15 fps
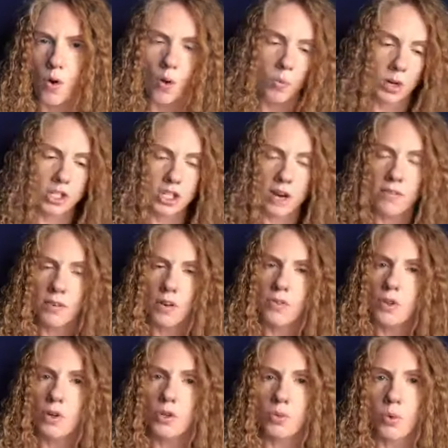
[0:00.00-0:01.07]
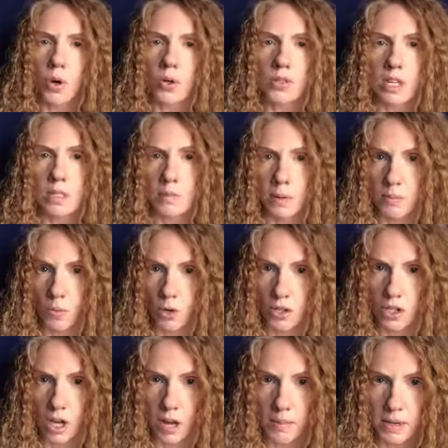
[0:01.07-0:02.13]
Whichever of those roles has been more
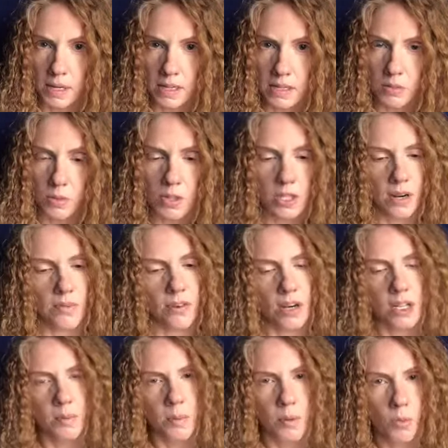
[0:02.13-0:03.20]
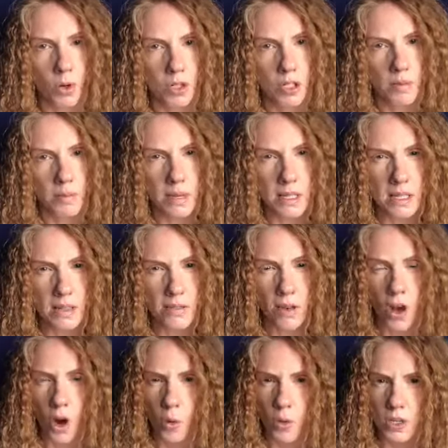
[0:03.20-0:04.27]
dominant, whichever has been more submissive,
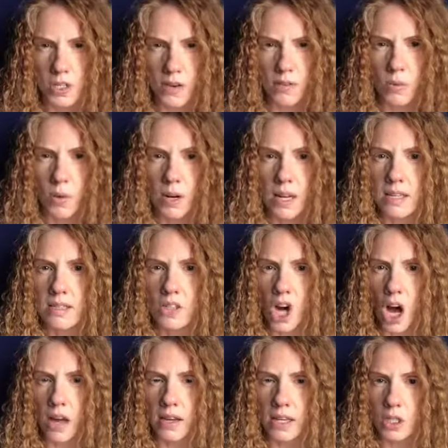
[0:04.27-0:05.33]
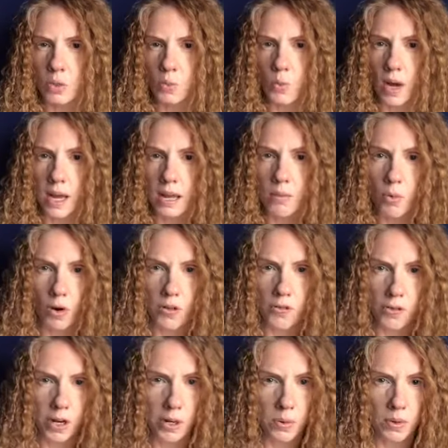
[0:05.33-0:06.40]
whichever one has gotten its way more
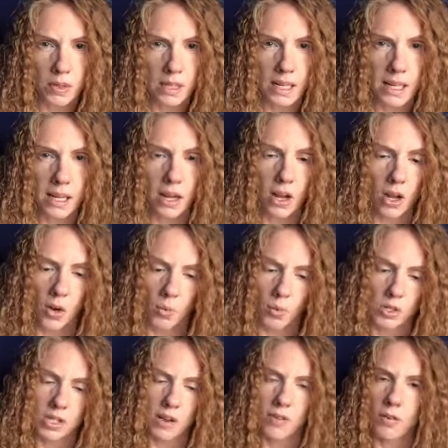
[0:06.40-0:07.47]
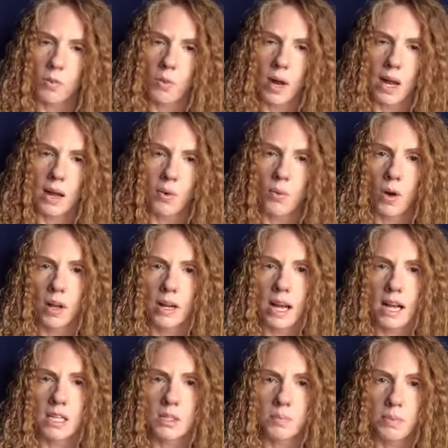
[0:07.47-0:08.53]
frequently, whichever one
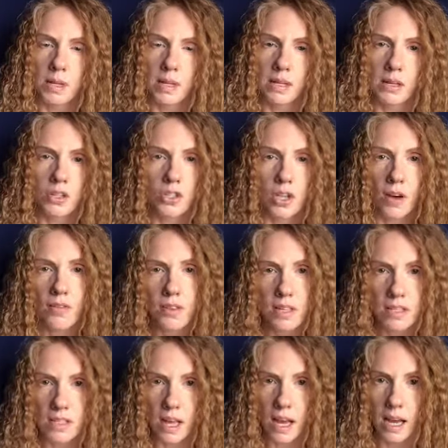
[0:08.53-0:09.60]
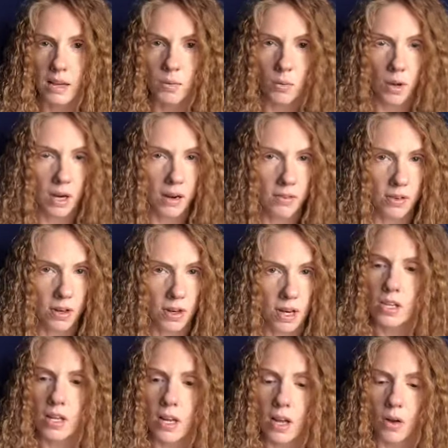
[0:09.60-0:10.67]
has been shoved aside, whatever.
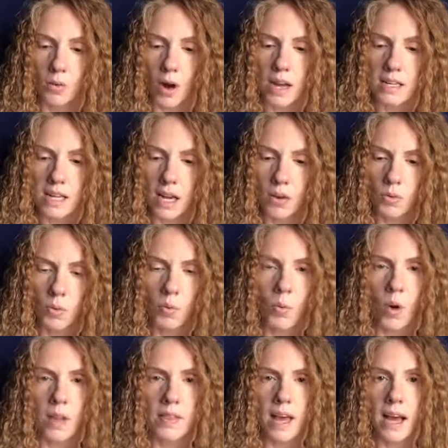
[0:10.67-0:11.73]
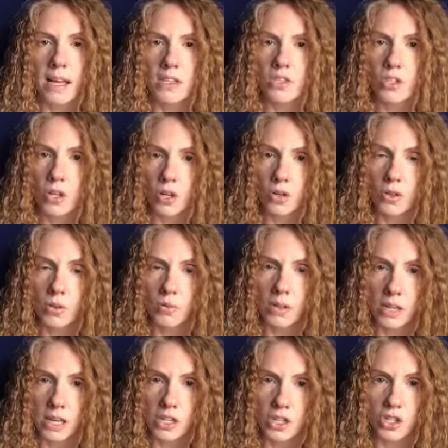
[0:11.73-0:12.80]
Write down what that has turned the
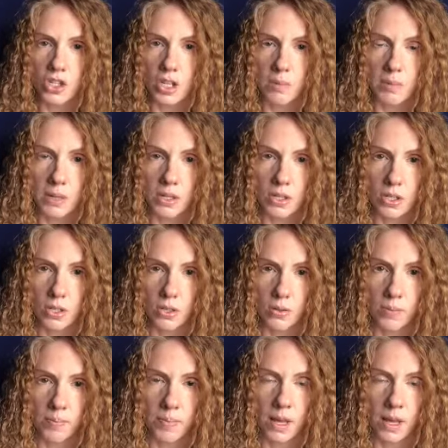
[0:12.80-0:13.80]
relationship into.